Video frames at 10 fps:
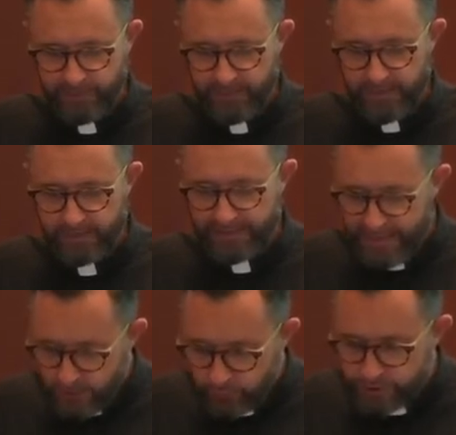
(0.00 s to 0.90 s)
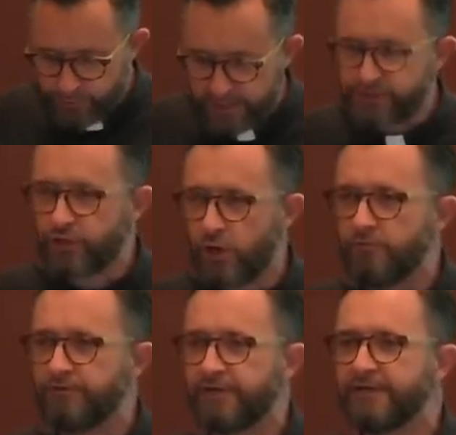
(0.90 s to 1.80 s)
uh, in response to
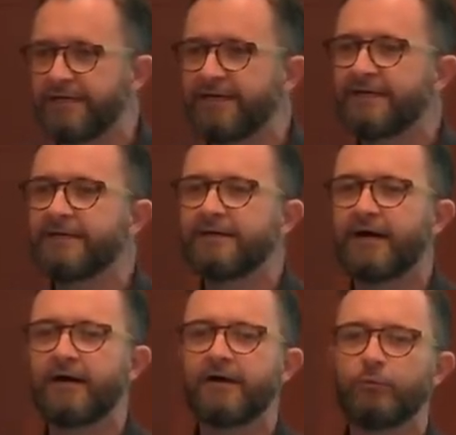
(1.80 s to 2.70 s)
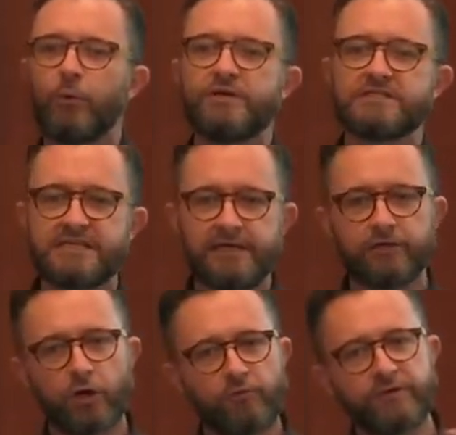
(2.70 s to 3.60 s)
COVID, what we see
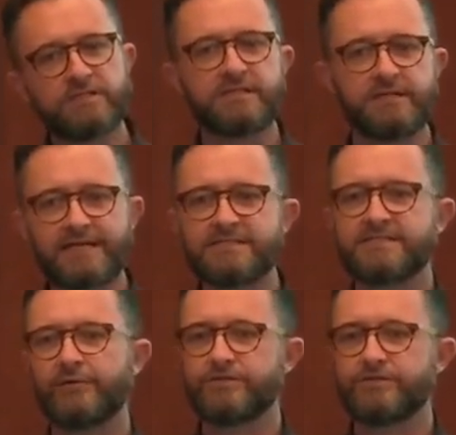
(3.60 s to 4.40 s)
in COVID is the necessary